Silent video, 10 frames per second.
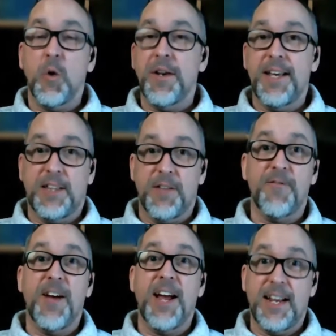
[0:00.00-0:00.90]
to hit the
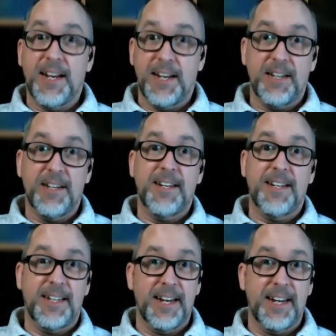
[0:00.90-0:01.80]
fan, and you
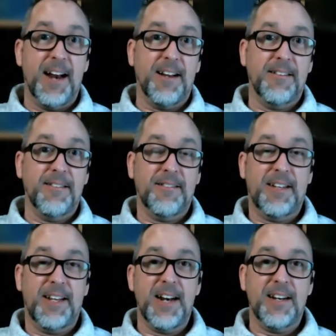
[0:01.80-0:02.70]
need to get out of
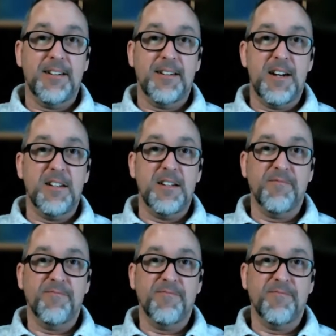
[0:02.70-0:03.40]
Dodge.